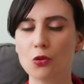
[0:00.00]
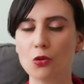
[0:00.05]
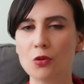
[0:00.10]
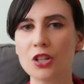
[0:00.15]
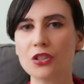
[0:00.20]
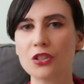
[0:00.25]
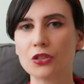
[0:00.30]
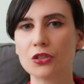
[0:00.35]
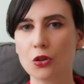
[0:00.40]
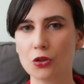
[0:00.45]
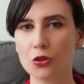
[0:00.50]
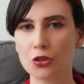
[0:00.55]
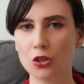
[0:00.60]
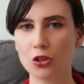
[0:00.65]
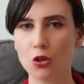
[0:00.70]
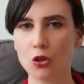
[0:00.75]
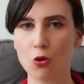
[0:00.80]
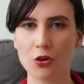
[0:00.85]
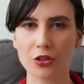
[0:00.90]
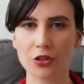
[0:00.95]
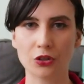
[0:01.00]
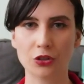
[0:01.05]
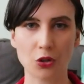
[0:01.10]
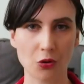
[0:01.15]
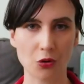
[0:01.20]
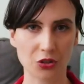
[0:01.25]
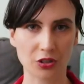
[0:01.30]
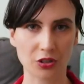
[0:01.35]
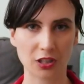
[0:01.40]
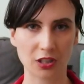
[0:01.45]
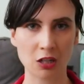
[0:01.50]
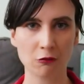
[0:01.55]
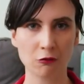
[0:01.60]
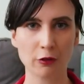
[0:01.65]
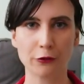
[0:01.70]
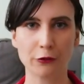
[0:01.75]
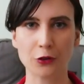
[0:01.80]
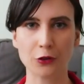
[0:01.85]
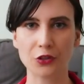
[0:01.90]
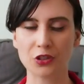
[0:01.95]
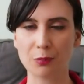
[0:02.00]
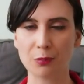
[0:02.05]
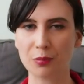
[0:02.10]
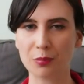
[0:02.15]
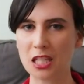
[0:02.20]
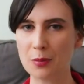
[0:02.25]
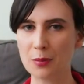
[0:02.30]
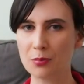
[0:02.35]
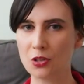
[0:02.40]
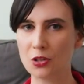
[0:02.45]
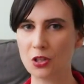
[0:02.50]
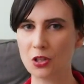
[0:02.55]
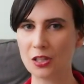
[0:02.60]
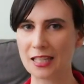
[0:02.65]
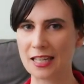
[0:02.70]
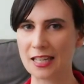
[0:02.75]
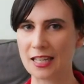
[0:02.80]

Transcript: The word social or socially refers to people